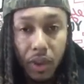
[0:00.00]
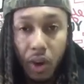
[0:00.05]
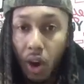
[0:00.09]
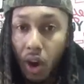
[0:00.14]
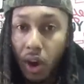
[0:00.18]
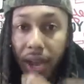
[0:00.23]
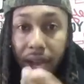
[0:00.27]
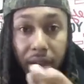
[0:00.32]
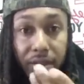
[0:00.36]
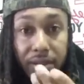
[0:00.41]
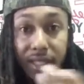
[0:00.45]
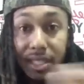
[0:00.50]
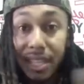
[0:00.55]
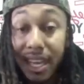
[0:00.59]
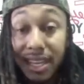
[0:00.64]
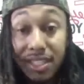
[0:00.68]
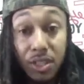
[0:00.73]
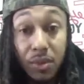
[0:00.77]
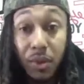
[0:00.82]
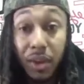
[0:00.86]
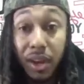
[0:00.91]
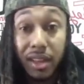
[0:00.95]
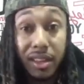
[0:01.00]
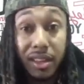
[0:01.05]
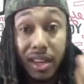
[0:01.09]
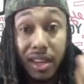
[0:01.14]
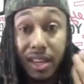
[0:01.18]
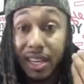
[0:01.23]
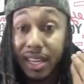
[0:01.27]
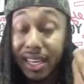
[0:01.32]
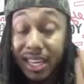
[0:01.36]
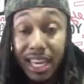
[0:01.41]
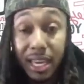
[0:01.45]
Or else, guess what? You're
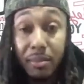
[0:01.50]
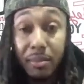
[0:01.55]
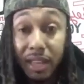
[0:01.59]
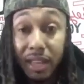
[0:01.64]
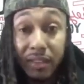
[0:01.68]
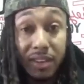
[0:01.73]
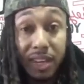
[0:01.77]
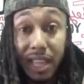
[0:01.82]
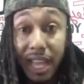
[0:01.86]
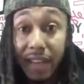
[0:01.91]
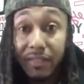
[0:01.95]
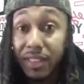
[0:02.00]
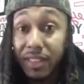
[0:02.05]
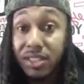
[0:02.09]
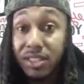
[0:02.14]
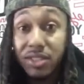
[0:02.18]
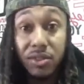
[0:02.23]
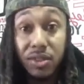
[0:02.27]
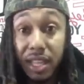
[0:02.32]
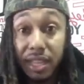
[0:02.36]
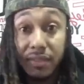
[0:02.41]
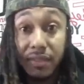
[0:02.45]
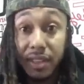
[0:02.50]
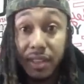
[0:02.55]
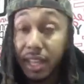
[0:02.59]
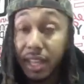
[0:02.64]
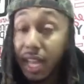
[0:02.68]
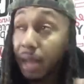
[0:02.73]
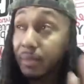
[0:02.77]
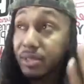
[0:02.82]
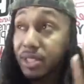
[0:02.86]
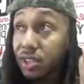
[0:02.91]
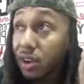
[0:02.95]
going to keep living the life that you're living.
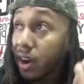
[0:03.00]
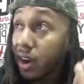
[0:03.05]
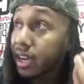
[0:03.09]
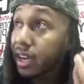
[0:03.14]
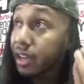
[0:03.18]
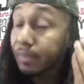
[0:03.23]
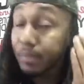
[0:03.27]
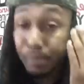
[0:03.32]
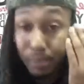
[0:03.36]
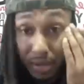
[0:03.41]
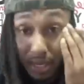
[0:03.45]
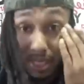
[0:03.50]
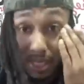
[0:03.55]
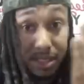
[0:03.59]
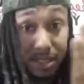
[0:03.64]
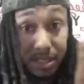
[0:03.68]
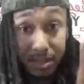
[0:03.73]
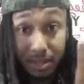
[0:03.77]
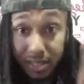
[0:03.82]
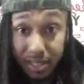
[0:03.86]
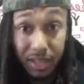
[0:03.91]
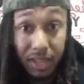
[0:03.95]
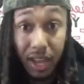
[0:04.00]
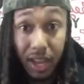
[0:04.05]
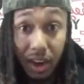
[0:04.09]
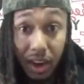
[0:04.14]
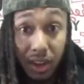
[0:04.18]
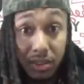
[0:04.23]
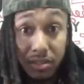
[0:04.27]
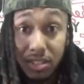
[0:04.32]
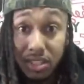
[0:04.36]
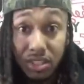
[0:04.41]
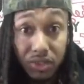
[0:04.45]
I'm sorry to put it to
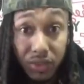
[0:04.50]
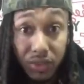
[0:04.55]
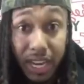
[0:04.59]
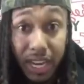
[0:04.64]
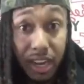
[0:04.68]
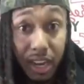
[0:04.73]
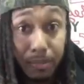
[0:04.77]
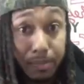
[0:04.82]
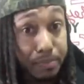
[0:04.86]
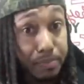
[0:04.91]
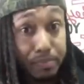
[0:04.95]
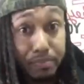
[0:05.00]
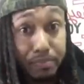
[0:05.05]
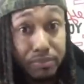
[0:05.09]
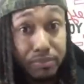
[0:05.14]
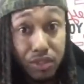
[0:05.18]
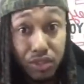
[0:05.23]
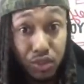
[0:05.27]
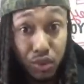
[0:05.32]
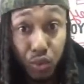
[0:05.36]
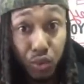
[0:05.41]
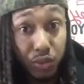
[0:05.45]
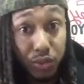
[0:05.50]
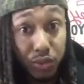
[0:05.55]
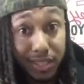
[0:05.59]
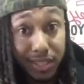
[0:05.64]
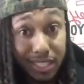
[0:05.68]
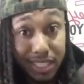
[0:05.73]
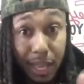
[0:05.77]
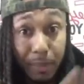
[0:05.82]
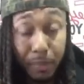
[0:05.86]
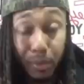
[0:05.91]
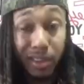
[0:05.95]
y'all straight up truth,
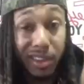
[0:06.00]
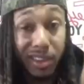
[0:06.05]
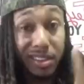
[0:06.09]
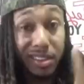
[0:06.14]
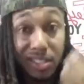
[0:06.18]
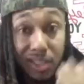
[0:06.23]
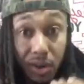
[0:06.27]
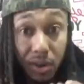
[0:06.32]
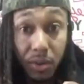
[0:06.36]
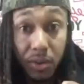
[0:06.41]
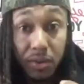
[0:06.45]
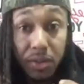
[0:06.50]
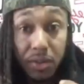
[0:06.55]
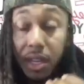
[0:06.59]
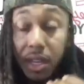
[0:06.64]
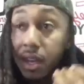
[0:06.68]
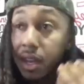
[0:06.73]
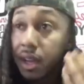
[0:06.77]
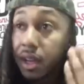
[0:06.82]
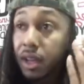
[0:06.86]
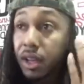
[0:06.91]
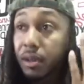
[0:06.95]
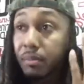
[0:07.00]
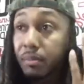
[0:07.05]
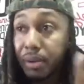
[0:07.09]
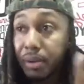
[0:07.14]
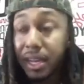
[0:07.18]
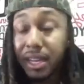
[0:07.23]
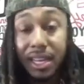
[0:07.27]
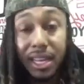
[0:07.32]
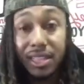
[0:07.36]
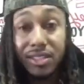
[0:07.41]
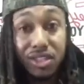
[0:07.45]
step on your toes,
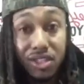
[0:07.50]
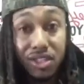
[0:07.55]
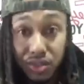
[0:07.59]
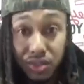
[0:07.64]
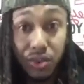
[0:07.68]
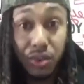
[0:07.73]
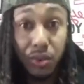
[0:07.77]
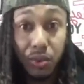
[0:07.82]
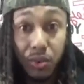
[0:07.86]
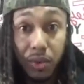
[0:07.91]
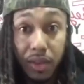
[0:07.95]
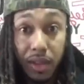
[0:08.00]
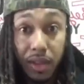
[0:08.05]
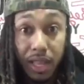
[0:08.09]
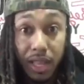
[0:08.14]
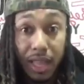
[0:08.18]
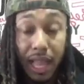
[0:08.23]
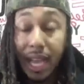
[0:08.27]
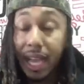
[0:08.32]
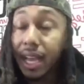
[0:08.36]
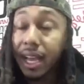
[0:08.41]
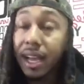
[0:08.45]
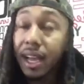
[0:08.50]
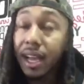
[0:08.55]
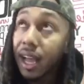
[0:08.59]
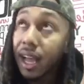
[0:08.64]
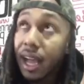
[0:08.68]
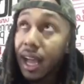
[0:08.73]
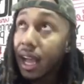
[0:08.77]
but it's true. Like,